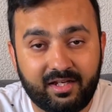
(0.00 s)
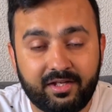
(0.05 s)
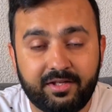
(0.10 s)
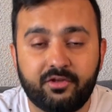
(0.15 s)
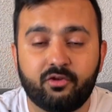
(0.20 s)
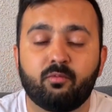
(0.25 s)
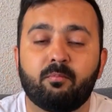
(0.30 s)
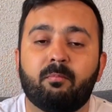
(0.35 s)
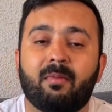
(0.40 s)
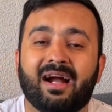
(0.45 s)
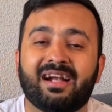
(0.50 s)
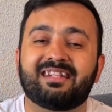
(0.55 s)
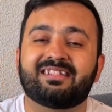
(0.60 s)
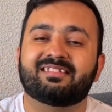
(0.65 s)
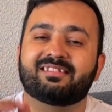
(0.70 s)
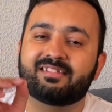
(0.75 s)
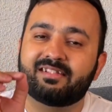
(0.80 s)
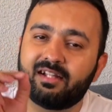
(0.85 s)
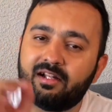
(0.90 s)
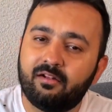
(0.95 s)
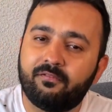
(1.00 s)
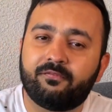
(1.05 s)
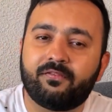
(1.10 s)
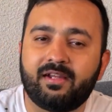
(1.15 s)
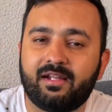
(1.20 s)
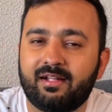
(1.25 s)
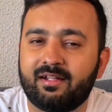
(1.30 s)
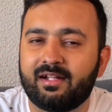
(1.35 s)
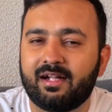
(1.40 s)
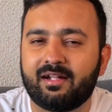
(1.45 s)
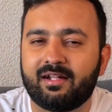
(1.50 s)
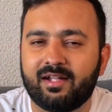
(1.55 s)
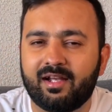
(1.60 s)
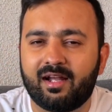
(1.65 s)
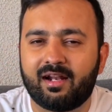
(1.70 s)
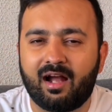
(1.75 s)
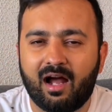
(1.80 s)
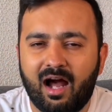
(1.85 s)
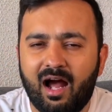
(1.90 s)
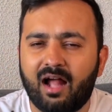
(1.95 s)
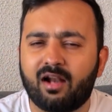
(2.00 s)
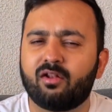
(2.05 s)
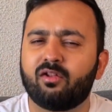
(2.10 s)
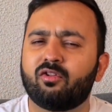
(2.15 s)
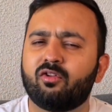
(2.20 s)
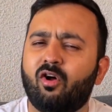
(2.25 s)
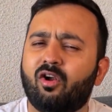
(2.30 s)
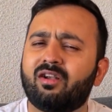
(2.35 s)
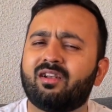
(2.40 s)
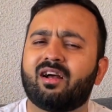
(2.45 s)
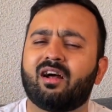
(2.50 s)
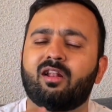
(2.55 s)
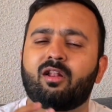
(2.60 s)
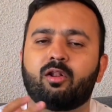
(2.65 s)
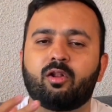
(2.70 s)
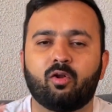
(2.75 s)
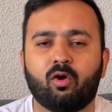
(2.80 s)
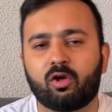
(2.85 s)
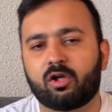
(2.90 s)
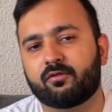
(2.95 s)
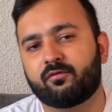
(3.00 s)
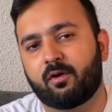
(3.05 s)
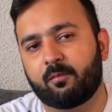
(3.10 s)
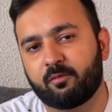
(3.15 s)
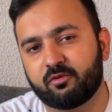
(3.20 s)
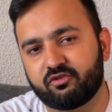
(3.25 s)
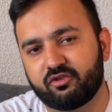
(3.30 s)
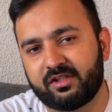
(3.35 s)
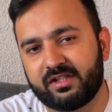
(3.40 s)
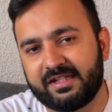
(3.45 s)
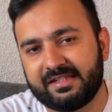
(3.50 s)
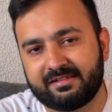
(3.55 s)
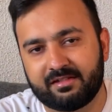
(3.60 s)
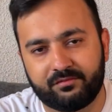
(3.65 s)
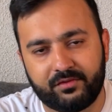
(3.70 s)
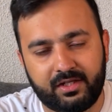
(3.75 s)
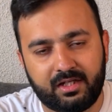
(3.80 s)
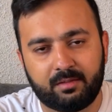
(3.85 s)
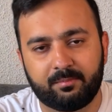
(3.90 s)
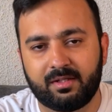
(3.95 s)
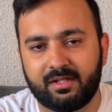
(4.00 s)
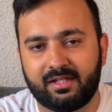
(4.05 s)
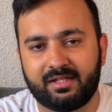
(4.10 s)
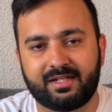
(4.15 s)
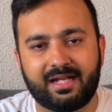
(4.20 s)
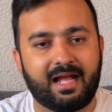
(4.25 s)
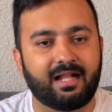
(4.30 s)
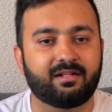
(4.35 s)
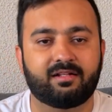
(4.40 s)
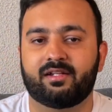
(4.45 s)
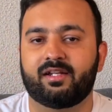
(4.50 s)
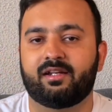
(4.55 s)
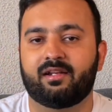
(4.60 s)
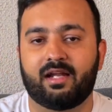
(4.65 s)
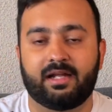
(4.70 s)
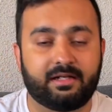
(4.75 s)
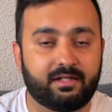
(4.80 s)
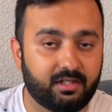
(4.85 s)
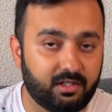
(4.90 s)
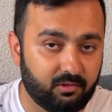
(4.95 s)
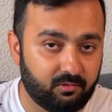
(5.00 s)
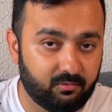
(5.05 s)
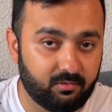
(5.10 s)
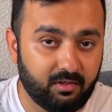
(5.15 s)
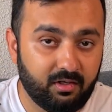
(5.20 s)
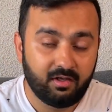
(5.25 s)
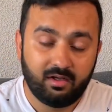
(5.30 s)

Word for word: you might still feel that there are not a lot of opportunities available in Calgary right now.